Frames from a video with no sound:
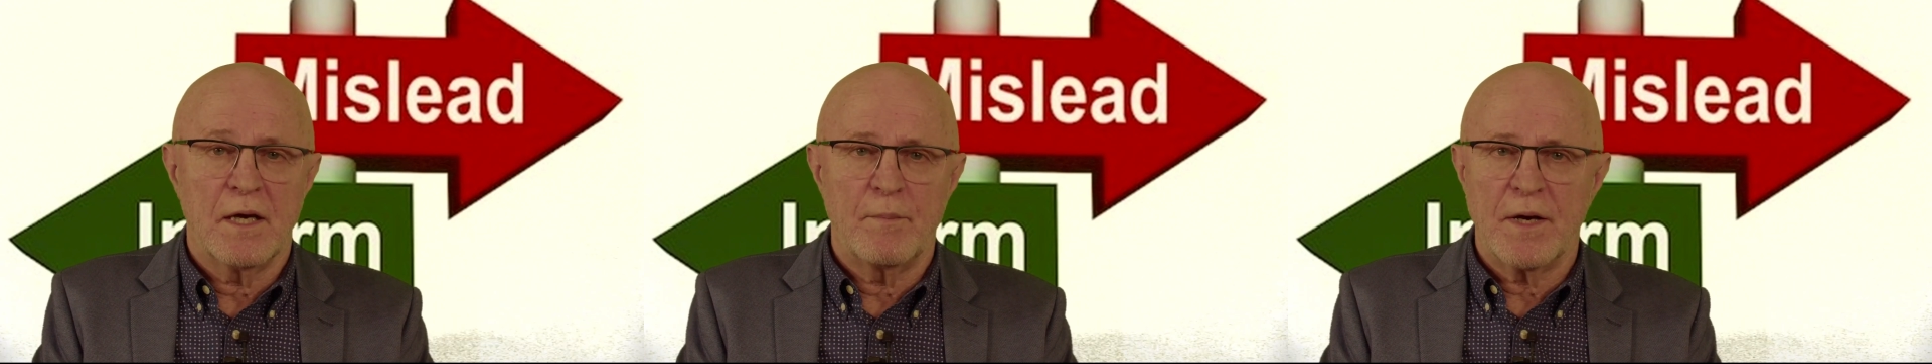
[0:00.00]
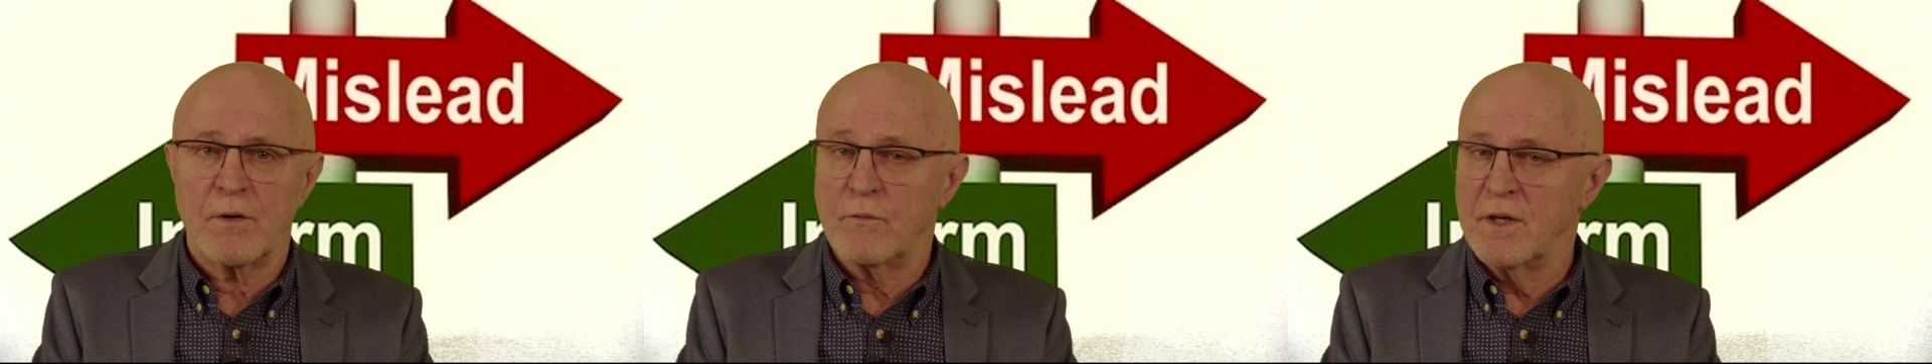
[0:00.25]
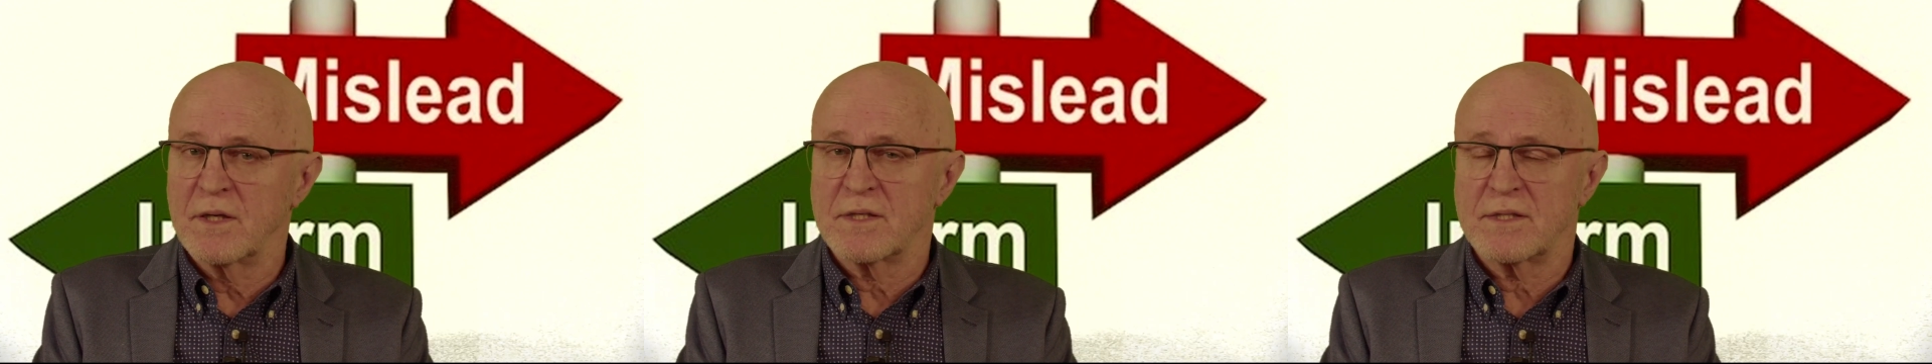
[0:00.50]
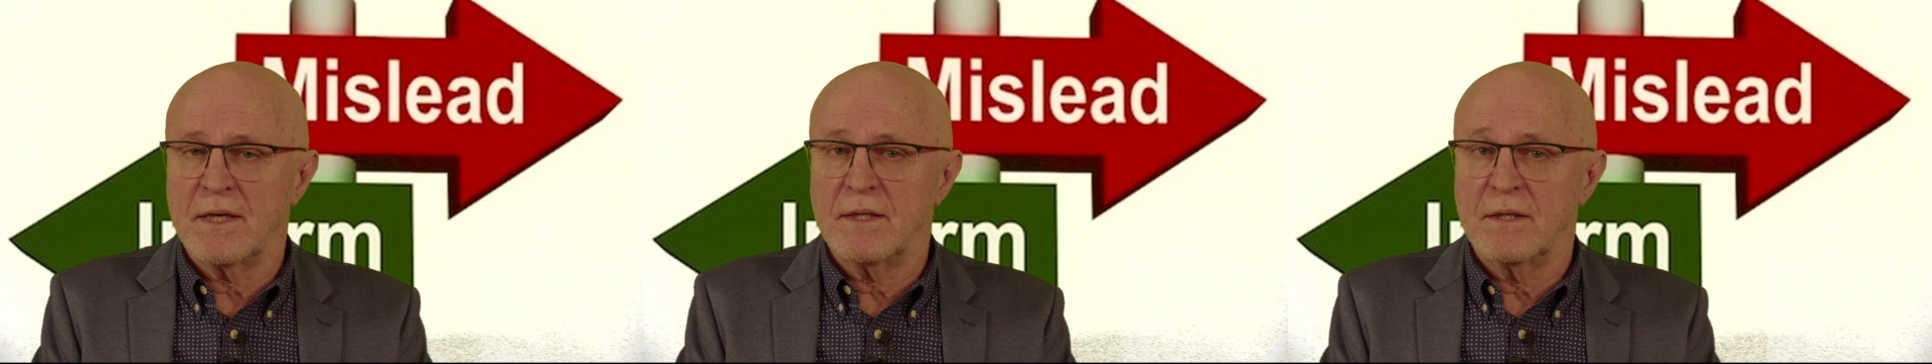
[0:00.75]
about real
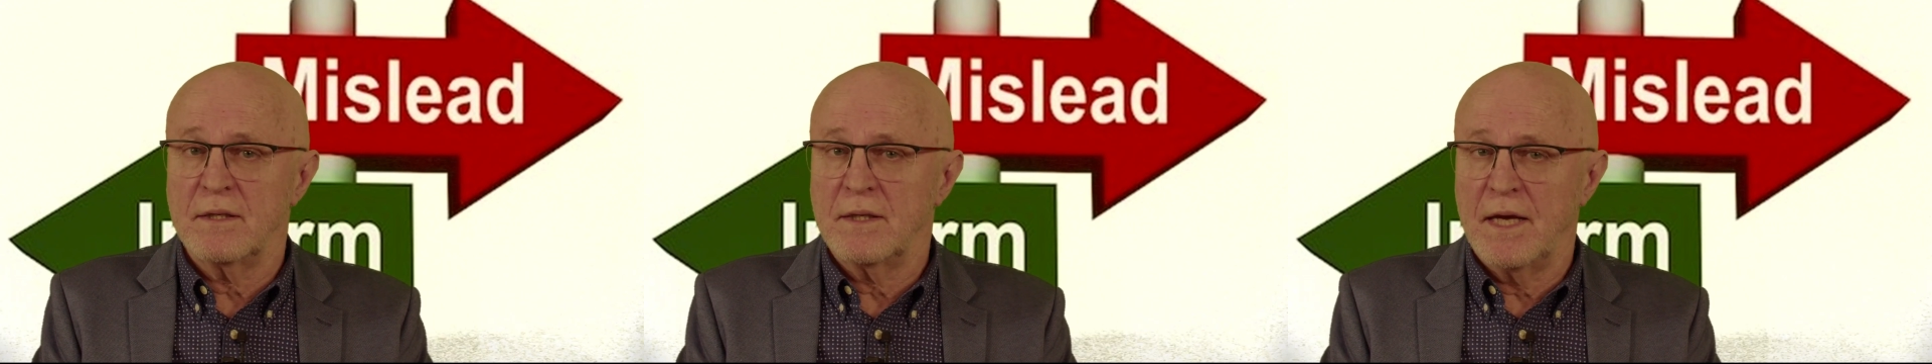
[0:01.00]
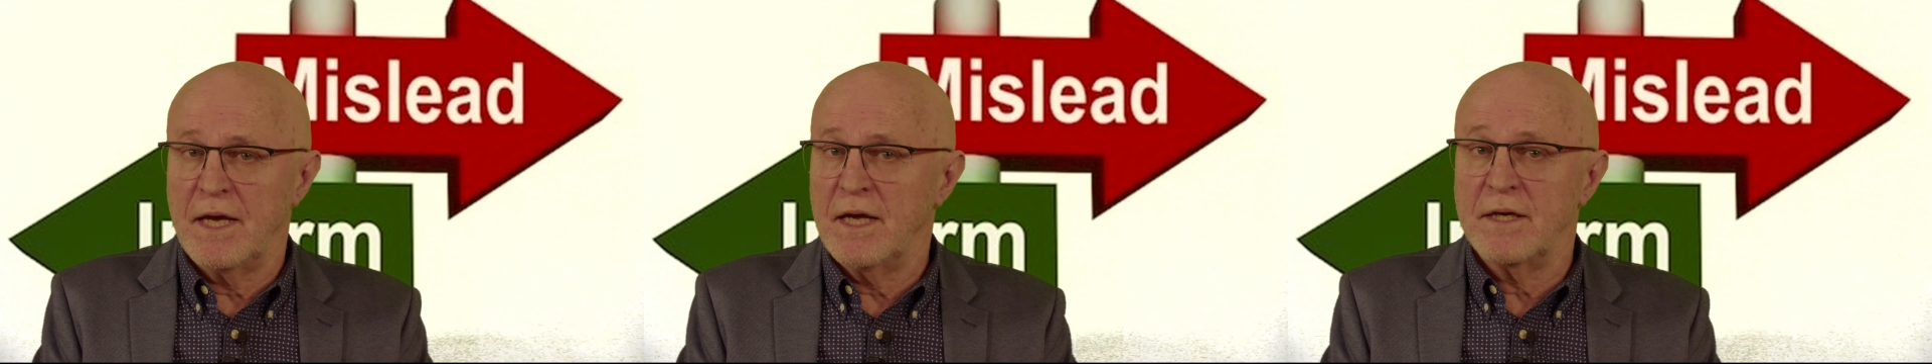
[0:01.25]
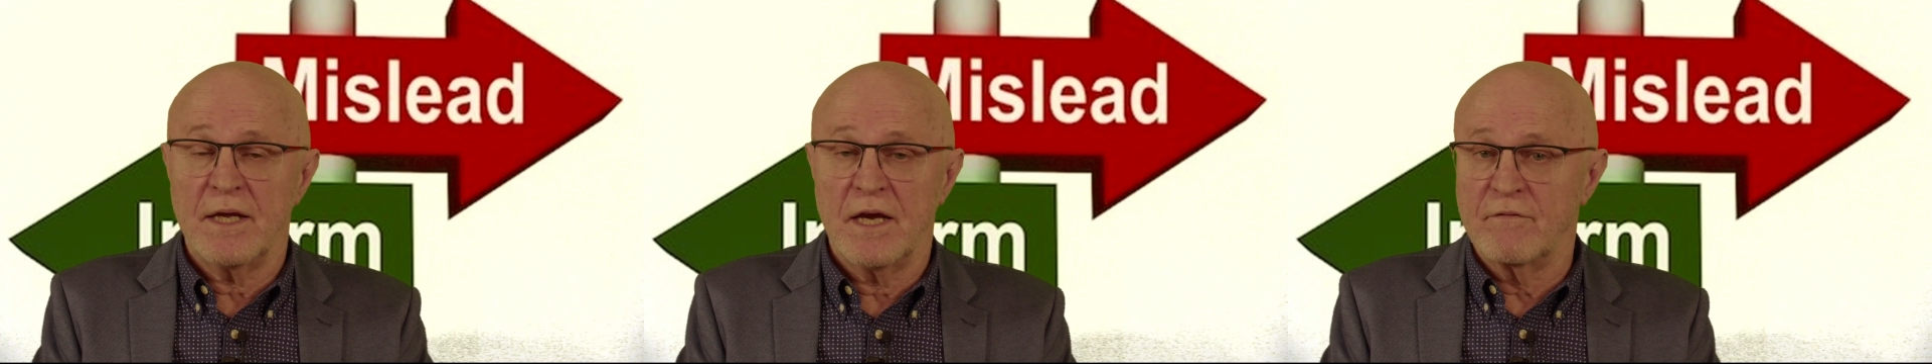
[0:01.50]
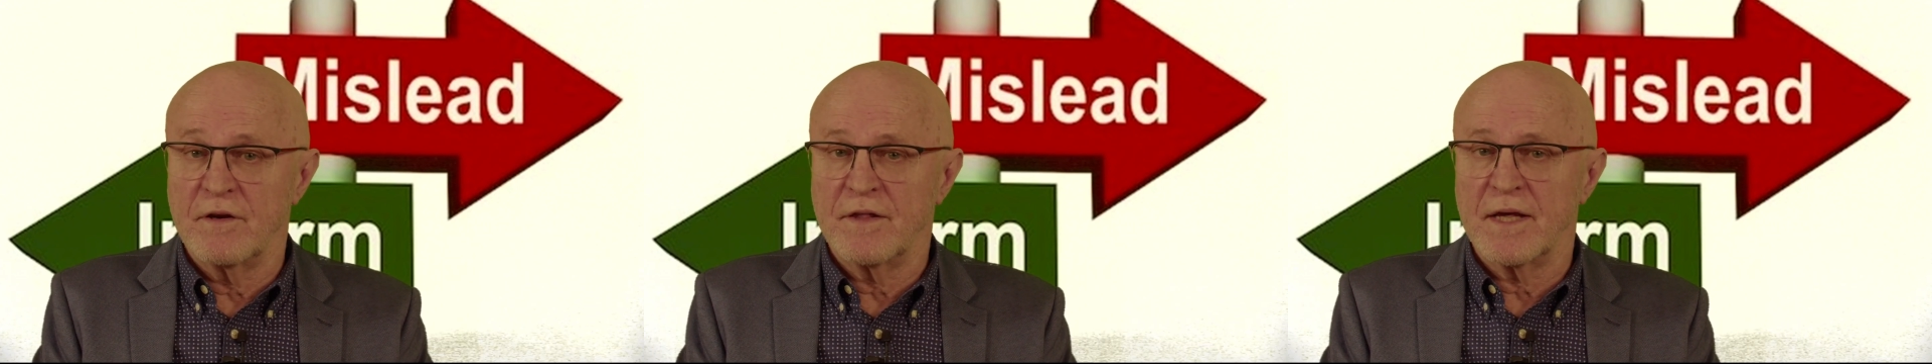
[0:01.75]
estate and
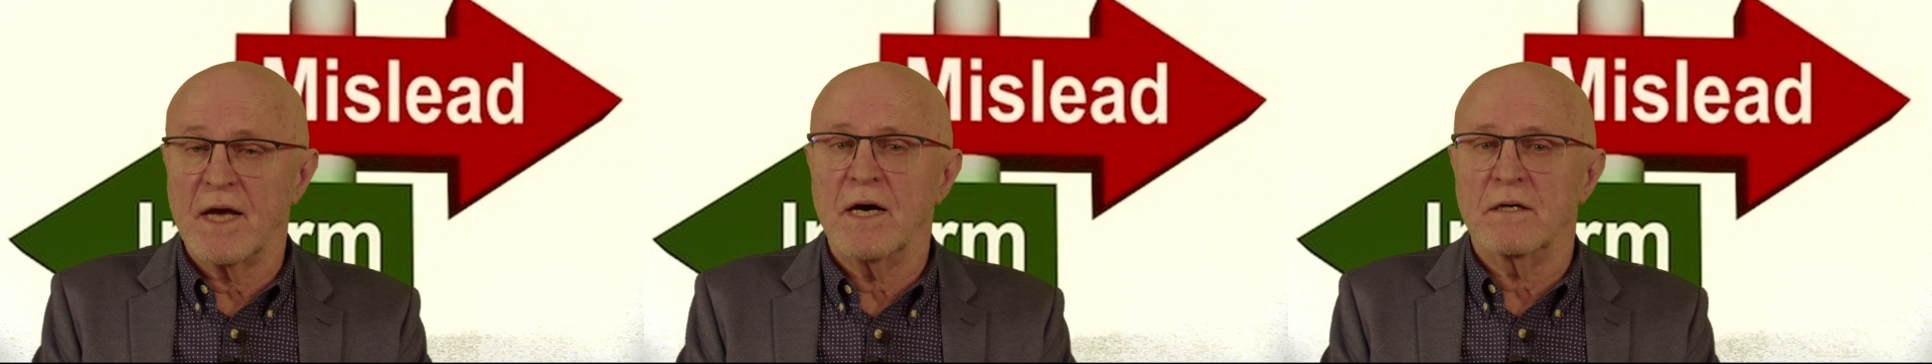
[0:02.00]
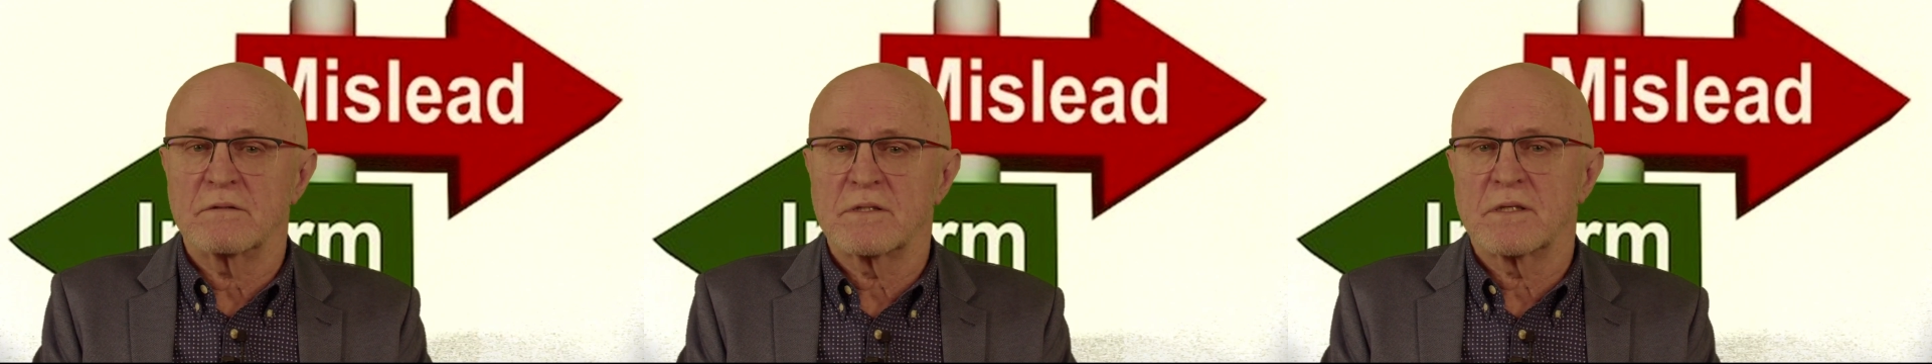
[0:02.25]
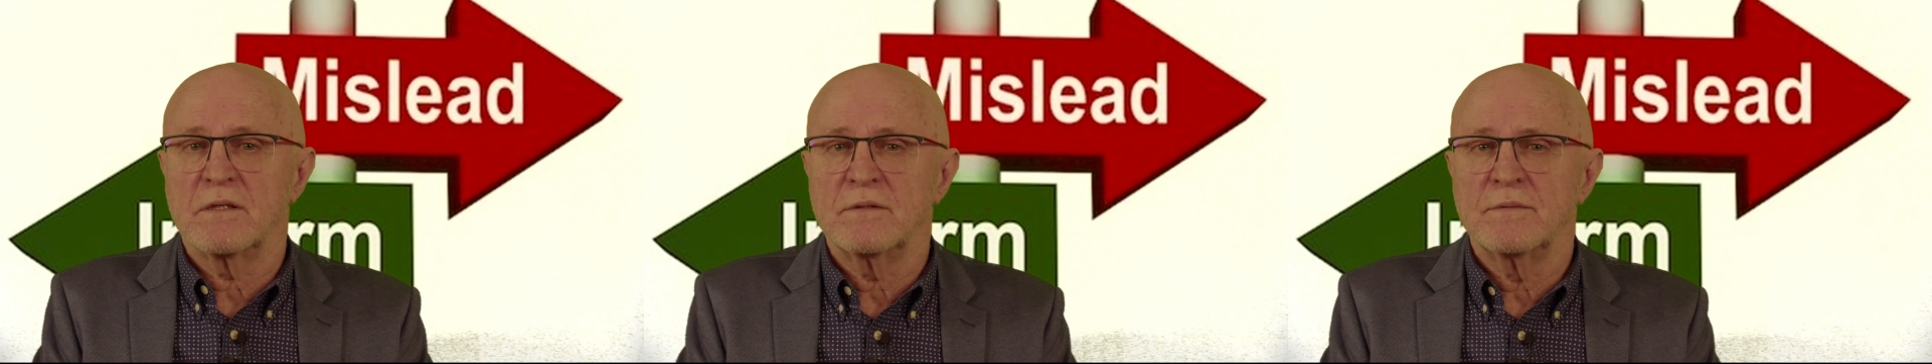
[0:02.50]
everything else.